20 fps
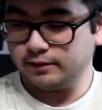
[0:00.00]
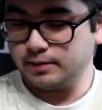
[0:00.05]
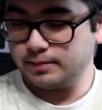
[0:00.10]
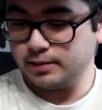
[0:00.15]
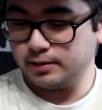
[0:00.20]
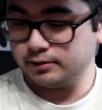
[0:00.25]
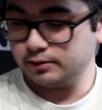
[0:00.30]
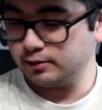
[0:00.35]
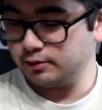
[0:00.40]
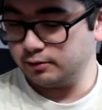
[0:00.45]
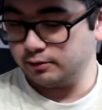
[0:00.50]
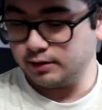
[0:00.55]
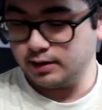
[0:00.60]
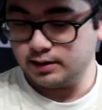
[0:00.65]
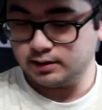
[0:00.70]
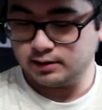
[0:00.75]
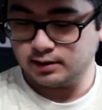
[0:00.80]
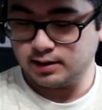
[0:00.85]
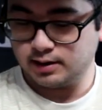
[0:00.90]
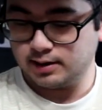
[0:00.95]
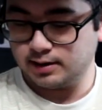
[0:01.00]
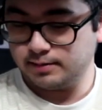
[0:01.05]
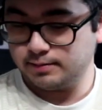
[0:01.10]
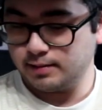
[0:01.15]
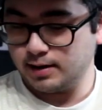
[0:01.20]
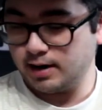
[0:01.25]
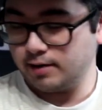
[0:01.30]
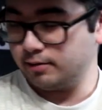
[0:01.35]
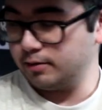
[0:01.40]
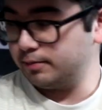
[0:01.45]
about the race hub.
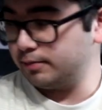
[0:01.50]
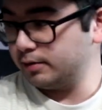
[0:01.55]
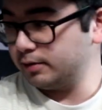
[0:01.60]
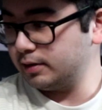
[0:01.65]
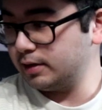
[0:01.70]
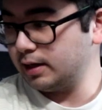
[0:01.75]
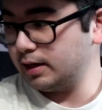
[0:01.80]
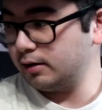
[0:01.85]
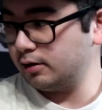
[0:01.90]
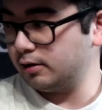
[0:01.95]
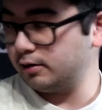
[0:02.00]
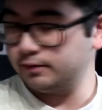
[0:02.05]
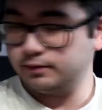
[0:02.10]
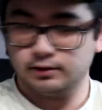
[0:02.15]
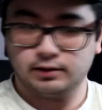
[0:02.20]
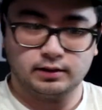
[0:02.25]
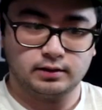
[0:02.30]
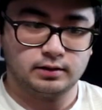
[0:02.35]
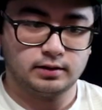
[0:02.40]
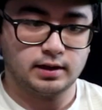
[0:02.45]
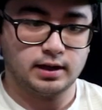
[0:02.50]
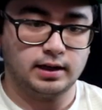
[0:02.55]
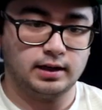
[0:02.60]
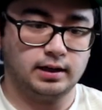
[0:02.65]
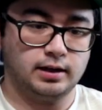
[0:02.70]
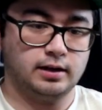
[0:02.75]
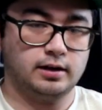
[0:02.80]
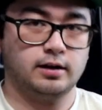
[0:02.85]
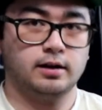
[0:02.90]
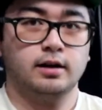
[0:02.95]
I will put that off to the side
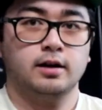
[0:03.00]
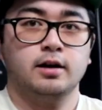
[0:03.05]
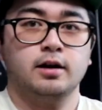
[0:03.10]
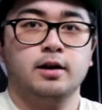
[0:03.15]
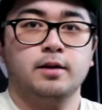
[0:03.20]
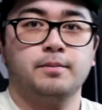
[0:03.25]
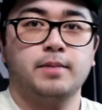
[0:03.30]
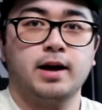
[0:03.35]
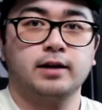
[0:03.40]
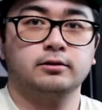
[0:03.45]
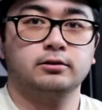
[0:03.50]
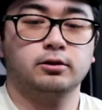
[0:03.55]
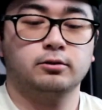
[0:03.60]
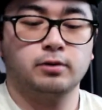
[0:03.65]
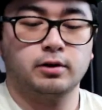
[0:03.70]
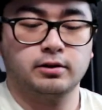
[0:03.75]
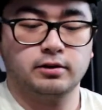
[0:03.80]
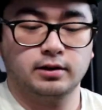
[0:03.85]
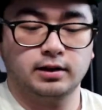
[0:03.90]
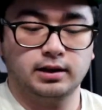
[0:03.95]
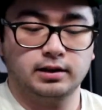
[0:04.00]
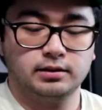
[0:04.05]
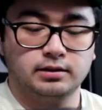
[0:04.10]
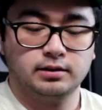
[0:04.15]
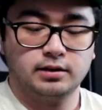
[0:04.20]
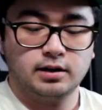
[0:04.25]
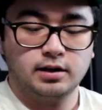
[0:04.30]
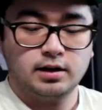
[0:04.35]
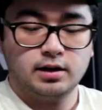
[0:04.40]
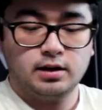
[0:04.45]
here. Back to the quick
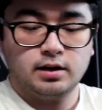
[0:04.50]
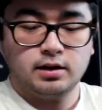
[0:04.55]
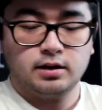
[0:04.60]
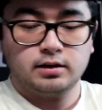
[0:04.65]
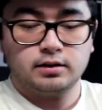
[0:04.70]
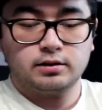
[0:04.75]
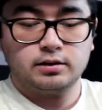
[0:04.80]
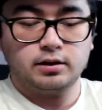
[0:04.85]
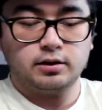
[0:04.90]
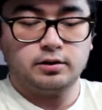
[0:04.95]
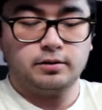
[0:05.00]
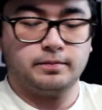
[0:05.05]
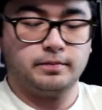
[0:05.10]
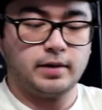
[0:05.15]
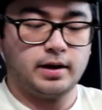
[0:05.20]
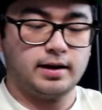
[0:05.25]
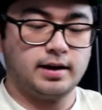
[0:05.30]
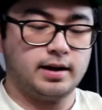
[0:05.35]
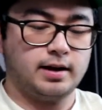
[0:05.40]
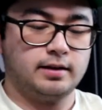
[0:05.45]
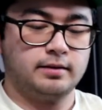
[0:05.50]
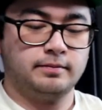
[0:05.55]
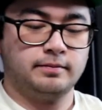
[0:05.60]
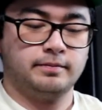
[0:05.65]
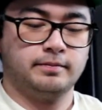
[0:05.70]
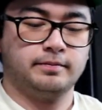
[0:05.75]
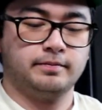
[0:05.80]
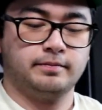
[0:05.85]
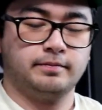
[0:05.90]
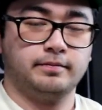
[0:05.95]
release. So again,
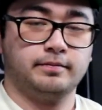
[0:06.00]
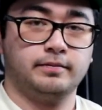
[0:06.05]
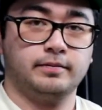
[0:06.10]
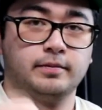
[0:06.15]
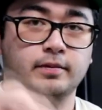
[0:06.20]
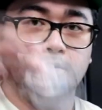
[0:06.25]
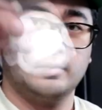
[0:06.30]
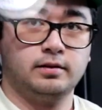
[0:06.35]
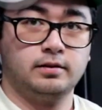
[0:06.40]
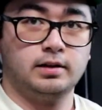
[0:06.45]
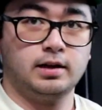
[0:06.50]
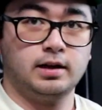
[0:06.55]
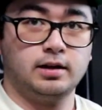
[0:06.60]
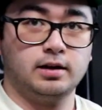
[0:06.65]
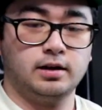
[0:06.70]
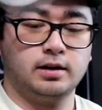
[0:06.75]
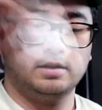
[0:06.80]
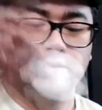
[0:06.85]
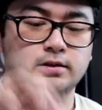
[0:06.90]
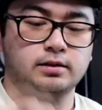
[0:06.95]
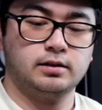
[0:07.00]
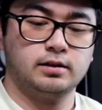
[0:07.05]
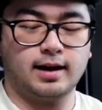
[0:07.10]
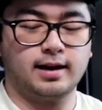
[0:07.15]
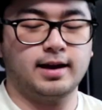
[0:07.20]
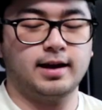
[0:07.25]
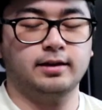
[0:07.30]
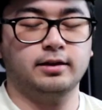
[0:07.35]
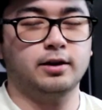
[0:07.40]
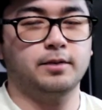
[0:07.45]
stickers.
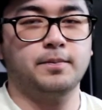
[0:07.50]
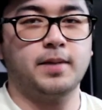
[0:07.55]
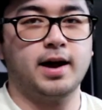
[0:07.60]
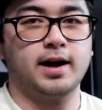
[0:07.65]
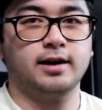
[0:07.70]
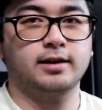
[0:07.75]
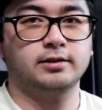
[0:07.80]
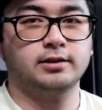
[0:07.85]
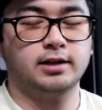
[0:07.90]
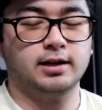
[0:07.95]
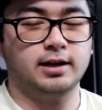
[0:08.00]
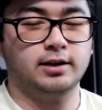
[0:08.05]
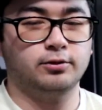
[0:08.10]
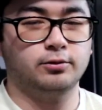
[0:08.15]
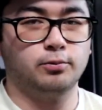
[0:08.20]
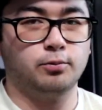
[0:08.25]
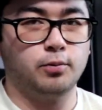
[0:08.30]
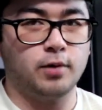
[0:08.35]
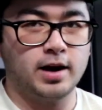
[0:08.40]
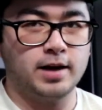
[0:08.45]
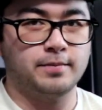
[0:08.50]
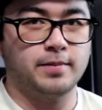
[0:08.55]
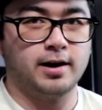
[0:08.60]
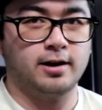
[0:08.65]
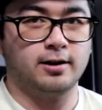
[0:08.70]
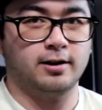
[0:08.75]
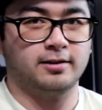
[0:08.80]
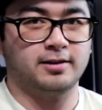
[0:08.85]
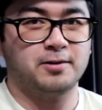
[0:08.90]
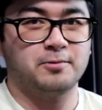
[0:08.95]
Again, their packaging is way
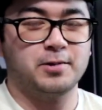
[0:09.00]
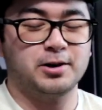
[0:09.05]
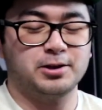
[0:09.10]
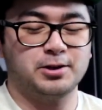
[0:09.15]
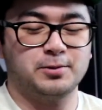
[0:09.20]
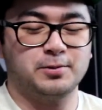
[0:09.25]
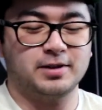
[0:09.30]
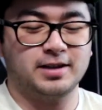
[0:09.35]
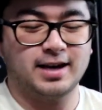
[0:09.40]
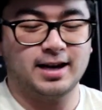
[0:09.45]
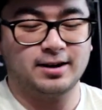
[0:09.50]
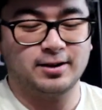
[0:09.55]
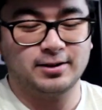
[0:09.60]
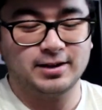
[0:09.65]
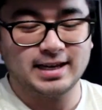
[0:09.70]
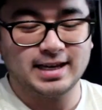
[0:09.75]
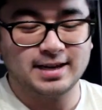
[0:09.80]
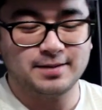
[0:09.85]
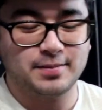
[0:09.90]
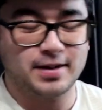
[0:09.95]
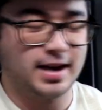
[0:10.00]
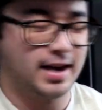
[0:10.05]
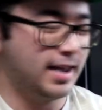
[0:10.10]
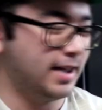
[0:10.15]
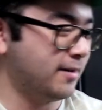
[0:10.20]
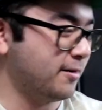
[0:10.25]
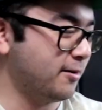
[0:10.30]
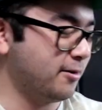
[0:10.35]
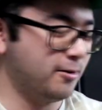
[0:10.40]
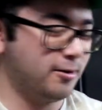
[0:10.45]
better than what you would get on
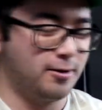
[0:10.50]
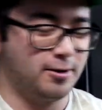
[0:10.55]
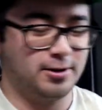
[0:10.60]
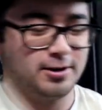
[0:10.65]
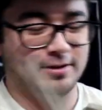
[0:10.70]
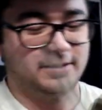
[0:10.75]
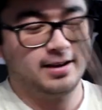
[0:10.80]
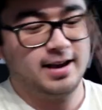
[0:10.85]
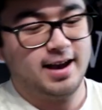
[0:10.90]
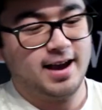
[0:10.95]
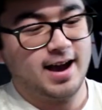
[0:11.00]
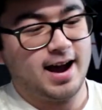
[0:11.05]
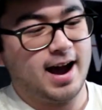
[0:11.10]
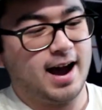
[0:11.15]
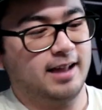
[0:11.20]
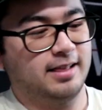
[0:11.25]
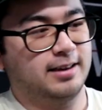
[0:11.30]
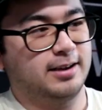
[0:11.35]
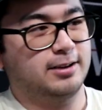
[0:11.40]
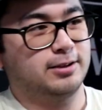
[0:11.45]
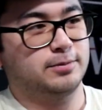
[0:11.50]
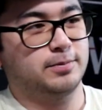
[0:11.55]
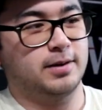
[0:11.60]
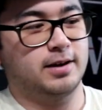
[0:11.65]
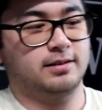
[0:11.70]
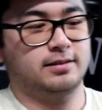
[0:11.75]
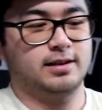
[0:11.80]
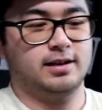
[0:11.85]
eBay or on Aliexpress.